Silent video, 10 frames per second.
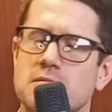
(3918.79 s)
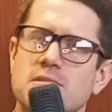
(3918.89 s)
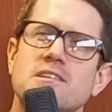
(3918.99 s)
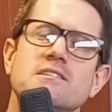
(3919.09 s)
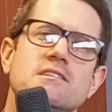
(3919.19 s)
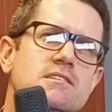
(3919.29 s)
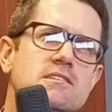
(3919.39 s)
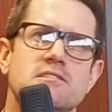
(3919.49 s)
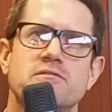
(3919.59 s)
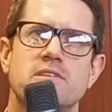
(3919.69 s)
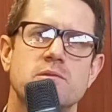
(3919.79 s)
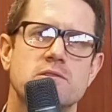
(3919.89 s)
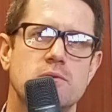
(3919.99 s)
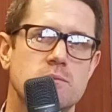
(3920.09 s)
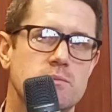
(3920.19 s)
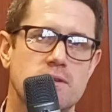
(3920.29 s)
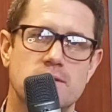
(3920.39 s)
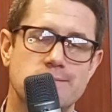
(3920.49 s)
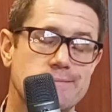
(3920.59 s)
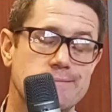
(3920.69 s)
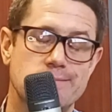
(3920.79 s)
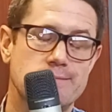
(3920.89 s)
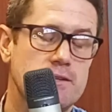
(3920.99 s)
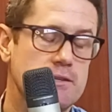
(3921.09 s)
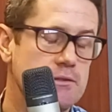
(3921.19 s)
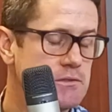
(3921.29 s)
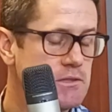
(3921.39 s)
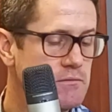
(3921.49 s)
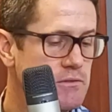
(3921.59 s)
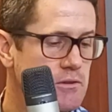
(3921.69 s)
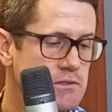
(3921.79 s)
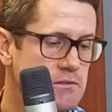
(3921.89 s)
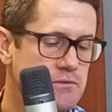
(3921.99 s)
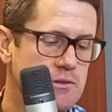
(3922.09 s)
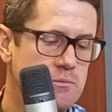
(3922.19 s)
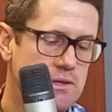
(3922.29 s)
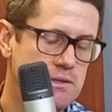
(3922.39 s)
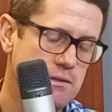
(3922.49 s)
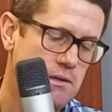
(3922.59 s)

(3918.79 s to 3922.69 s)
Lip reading: and I think there's a famous quote by I don't know, some philosopher, but